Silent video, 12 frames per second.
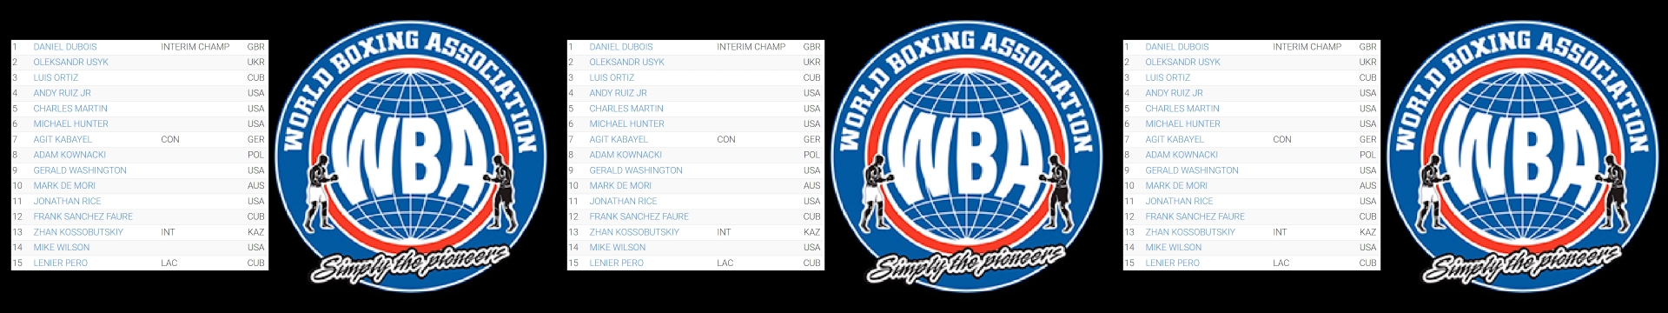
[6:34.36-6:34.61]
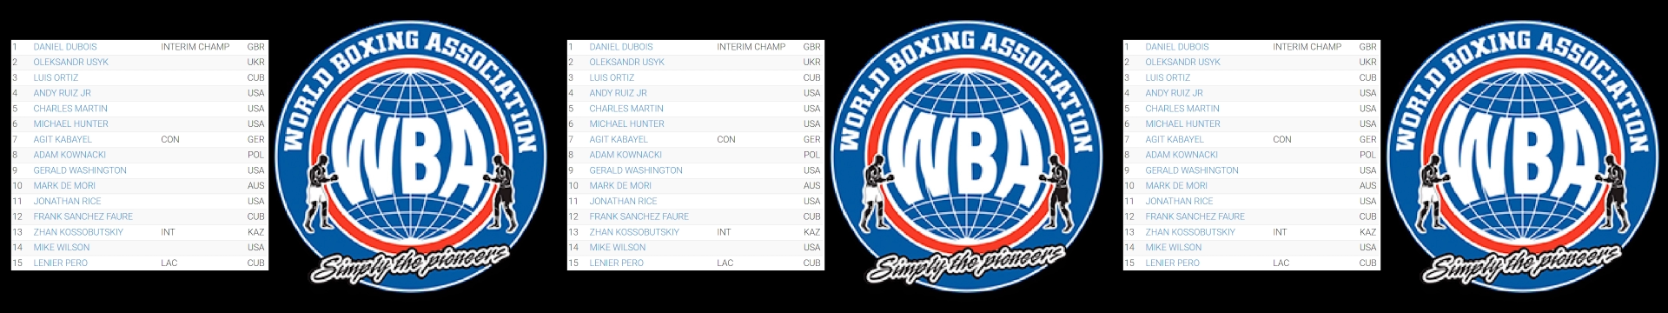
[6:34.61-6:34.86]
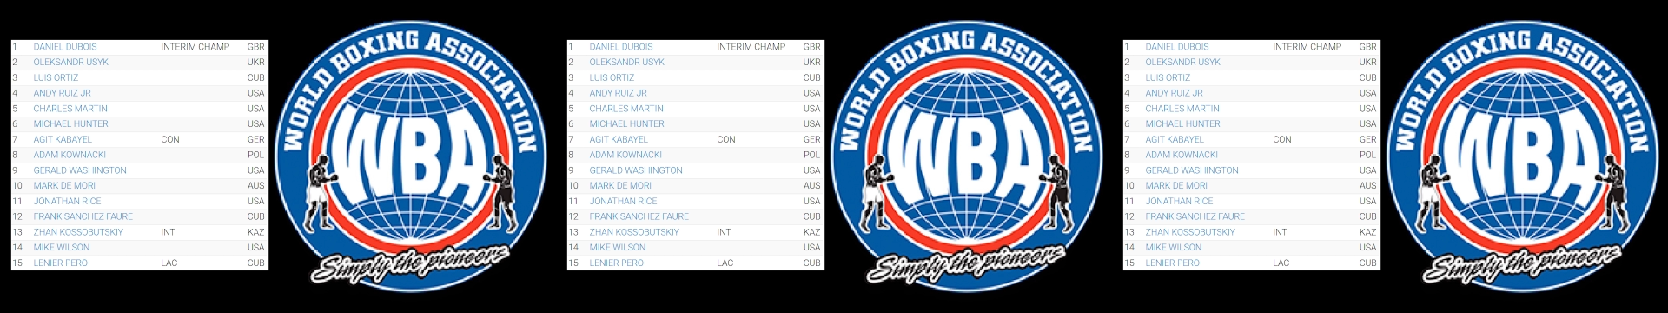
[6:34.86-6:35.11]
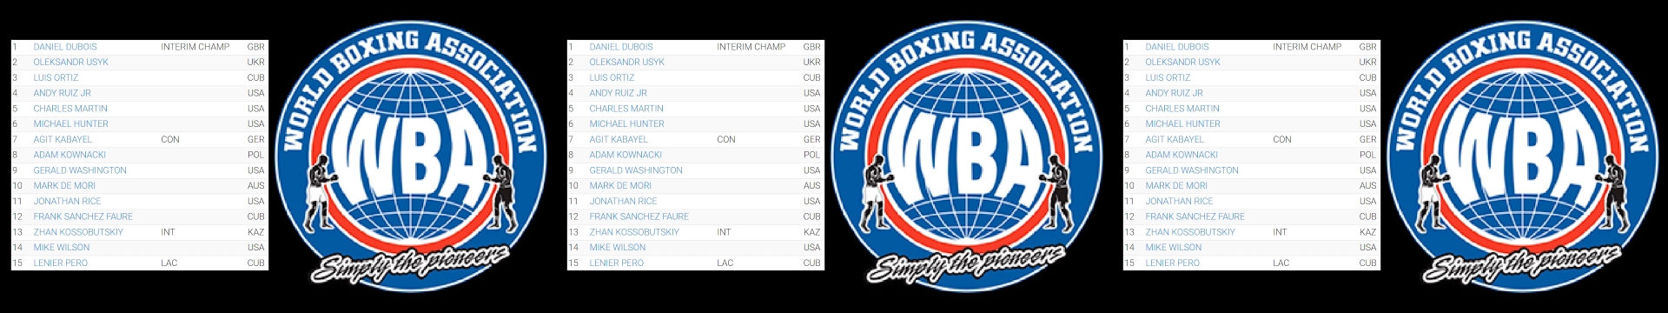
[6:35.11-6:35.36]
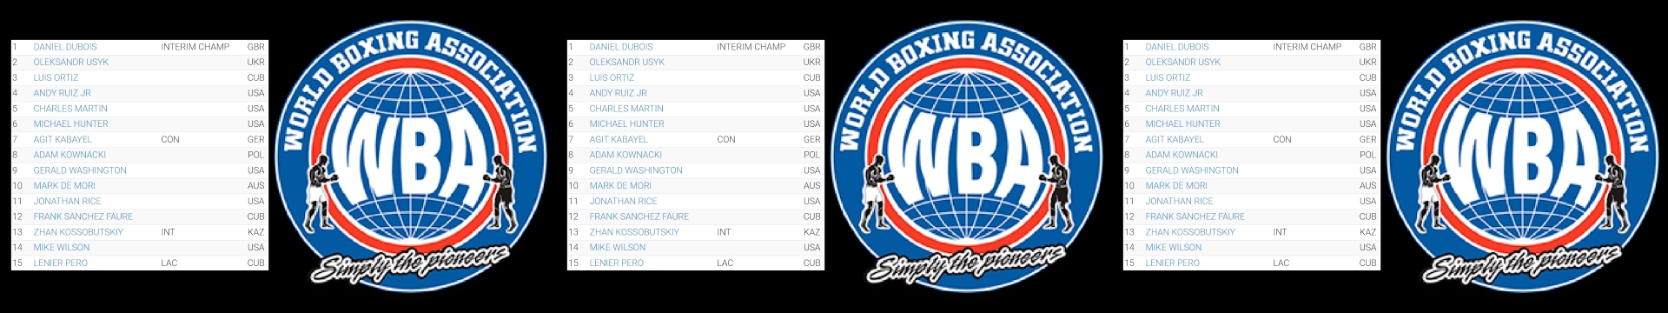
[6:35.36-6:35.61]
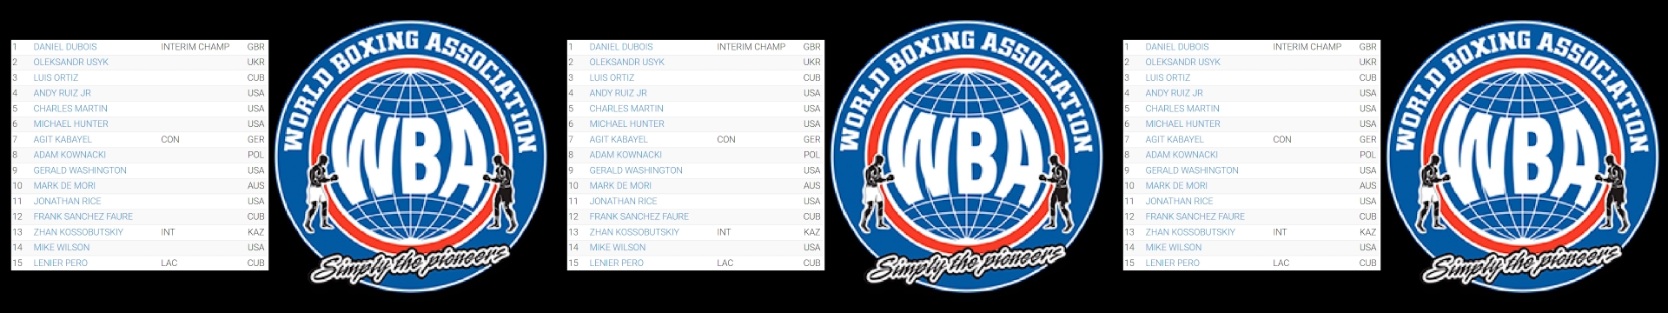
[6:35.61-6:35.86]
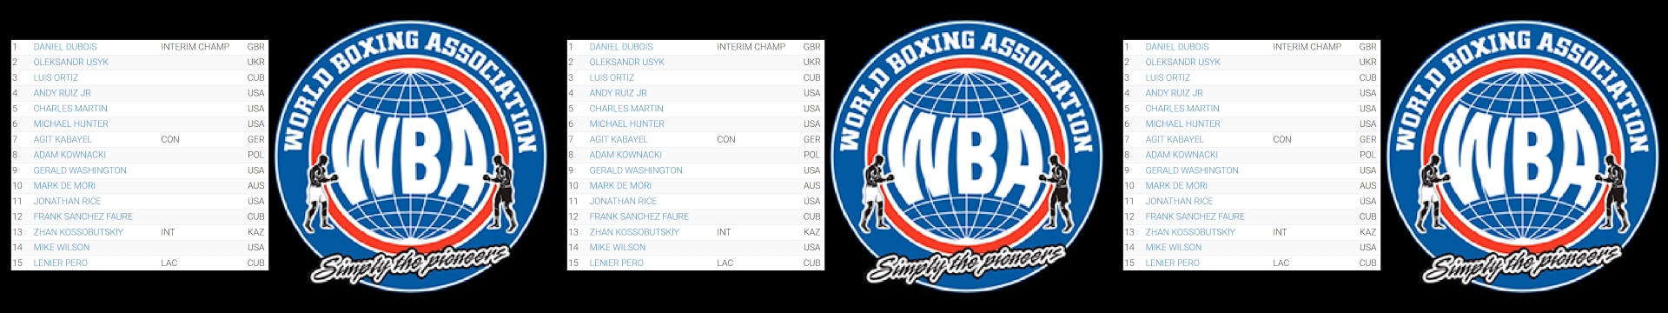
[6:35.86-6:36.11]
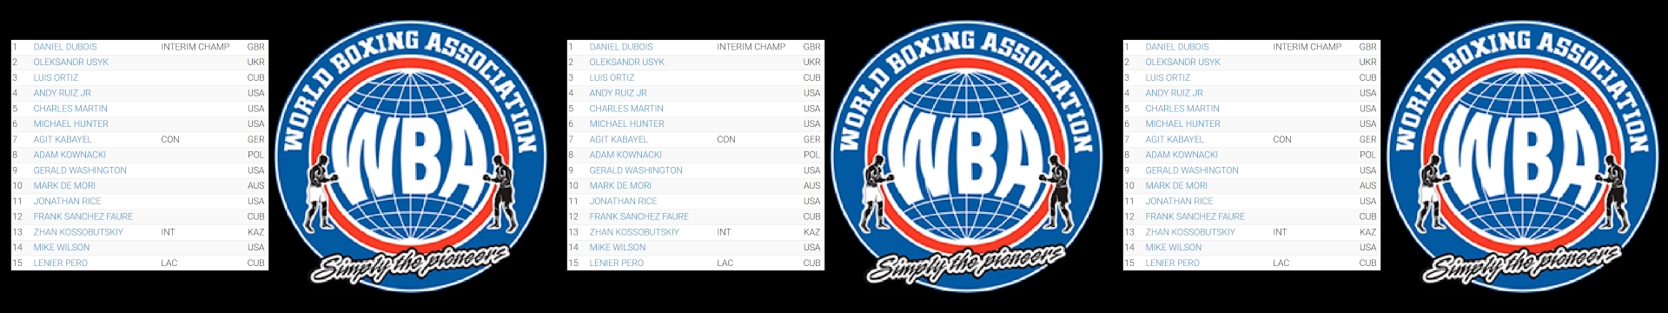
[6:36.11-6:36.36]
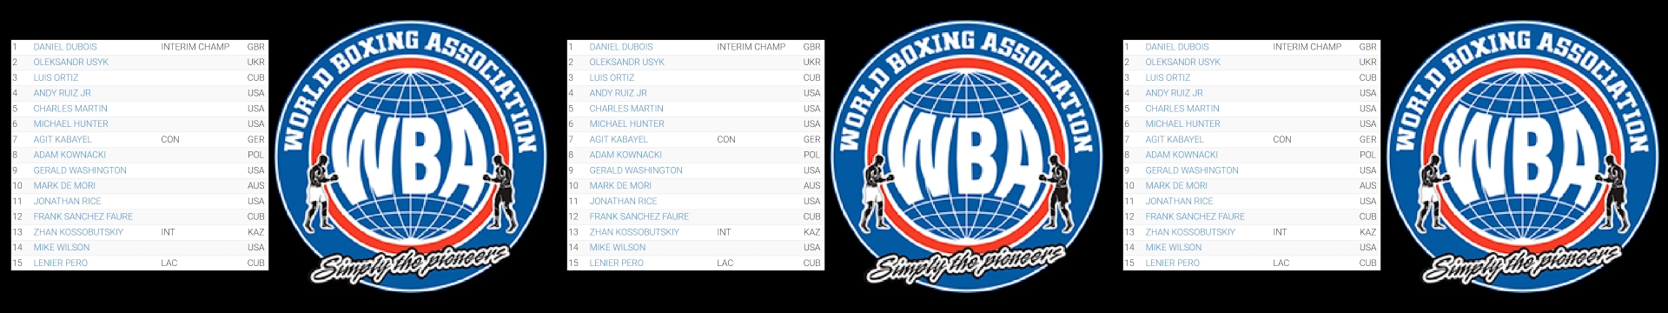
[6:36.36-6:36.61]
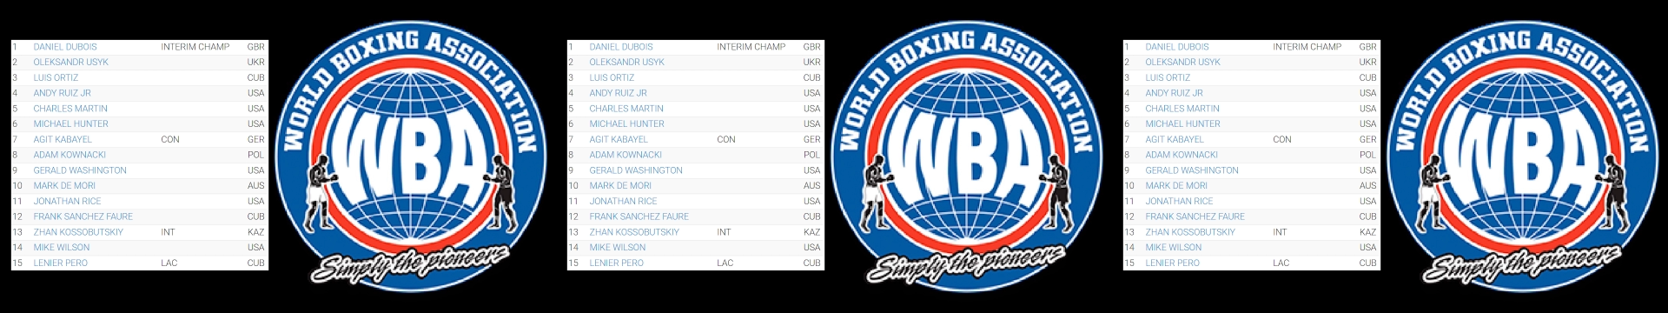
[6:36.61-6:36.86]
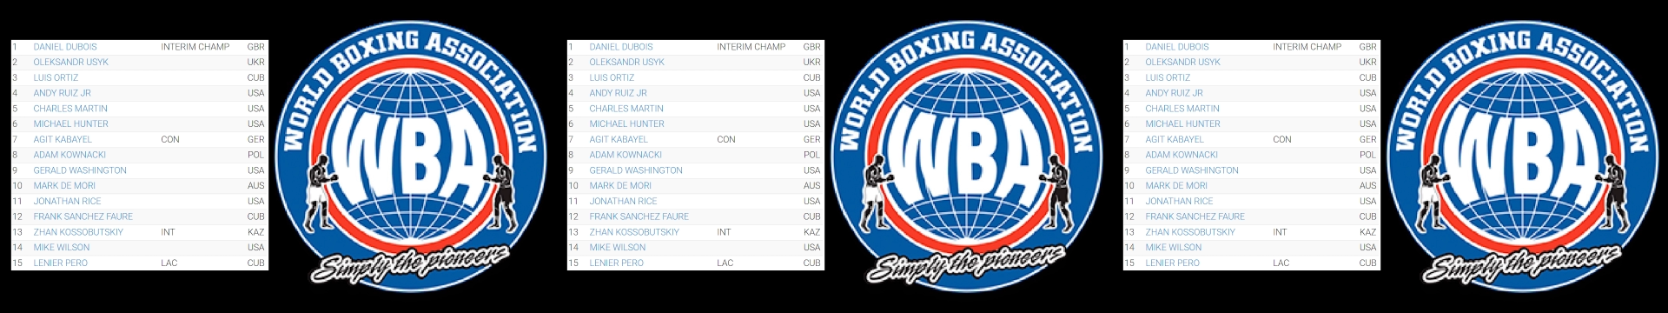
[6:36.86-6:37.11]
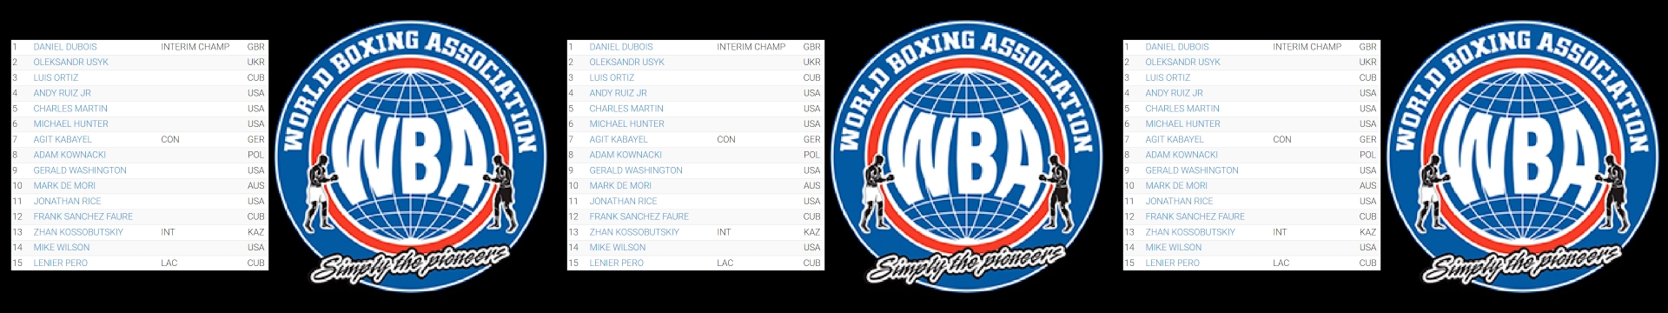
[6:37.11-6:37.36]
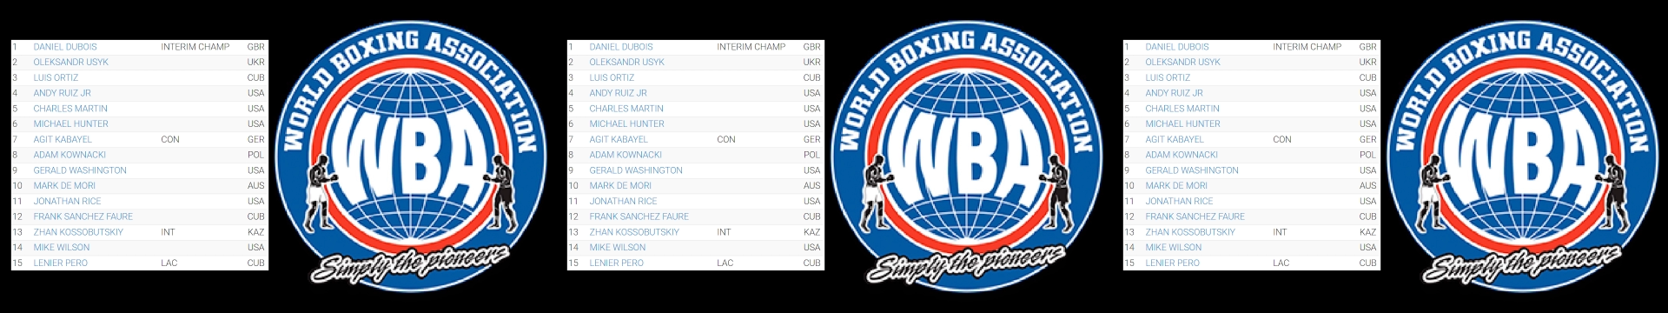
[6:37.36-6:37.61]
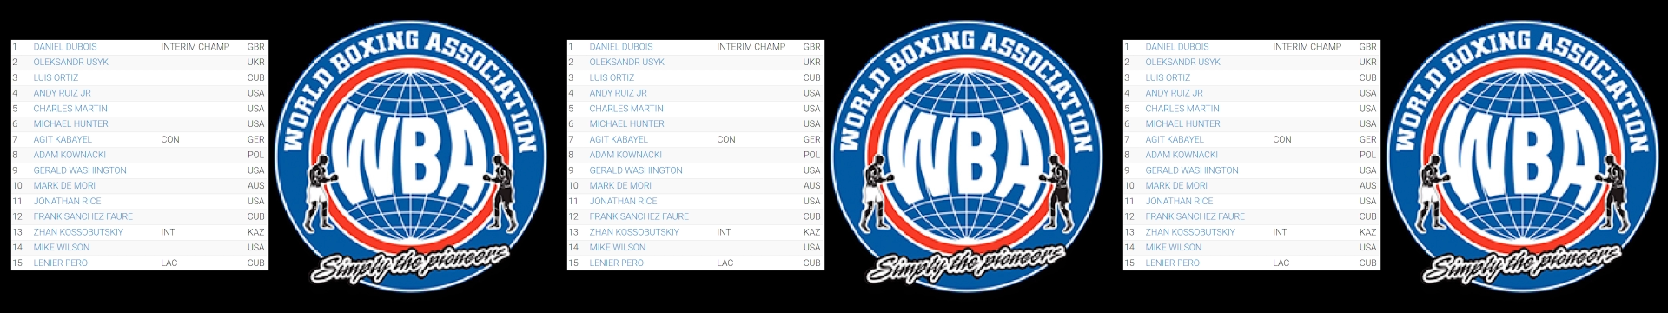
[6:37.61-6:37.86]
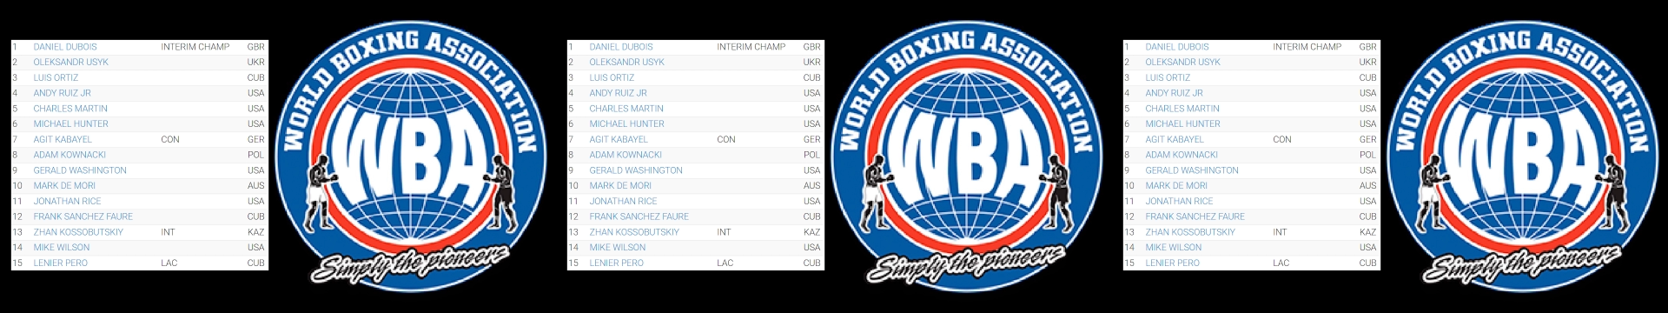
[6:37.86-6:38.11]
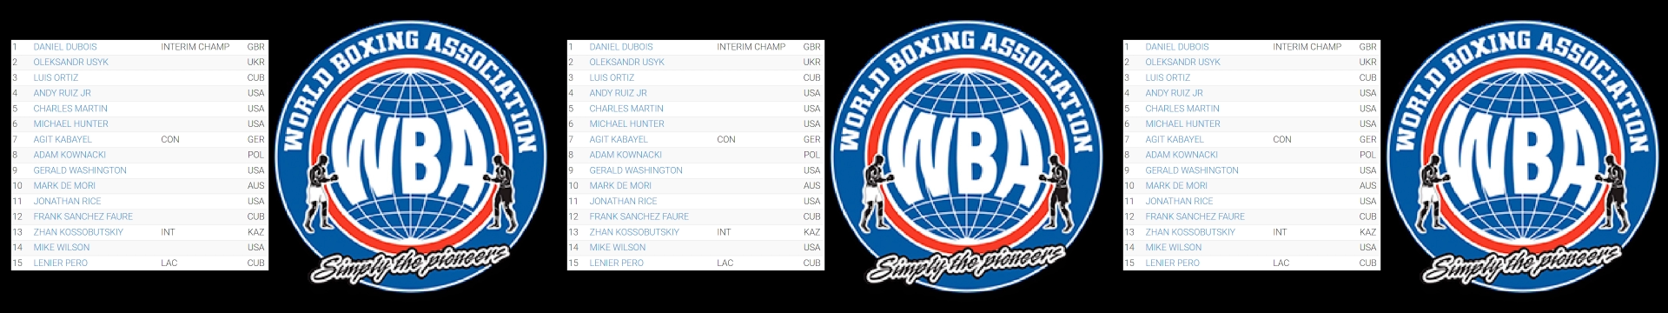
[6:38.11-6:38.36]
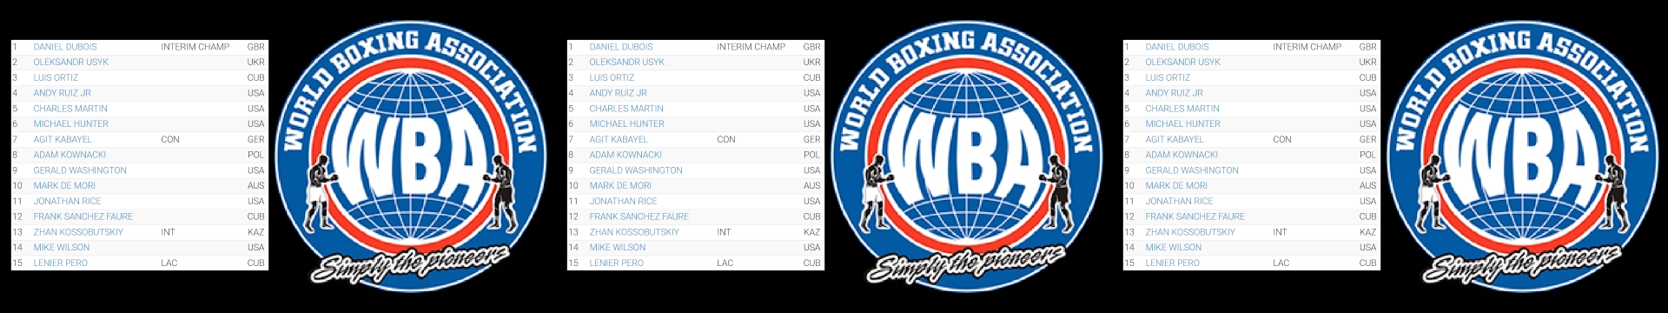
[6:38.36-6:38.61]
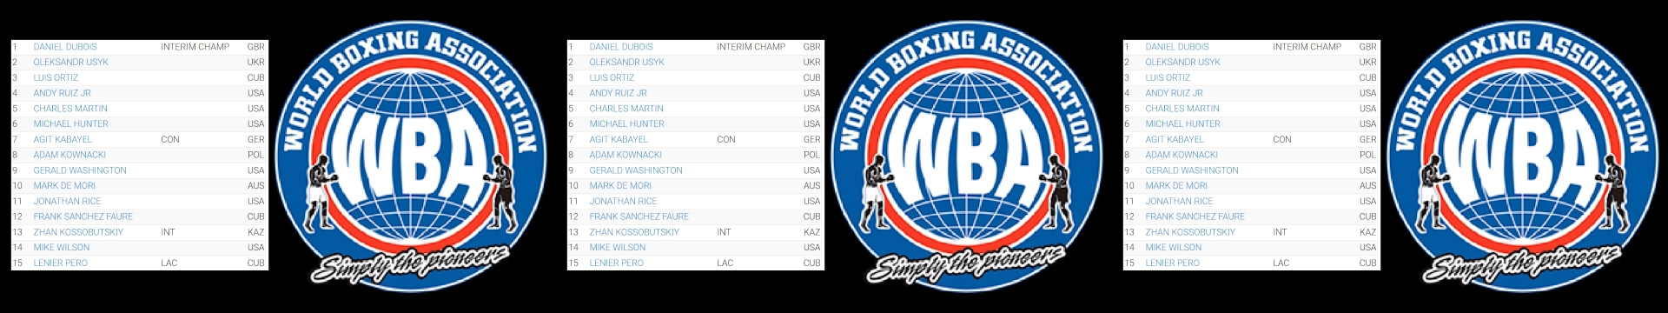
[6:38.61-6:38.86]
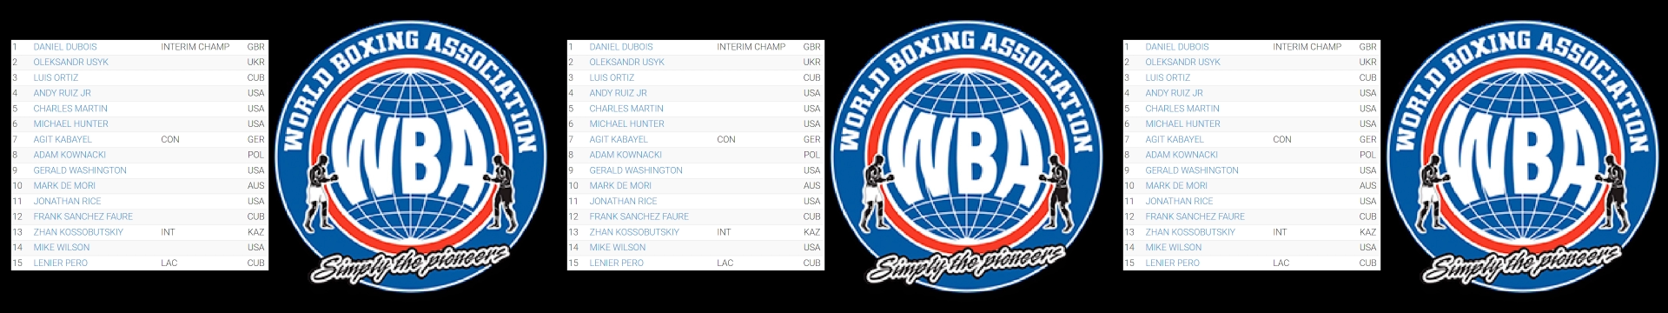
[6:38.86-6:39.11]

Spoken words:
[unreadable: no face in view]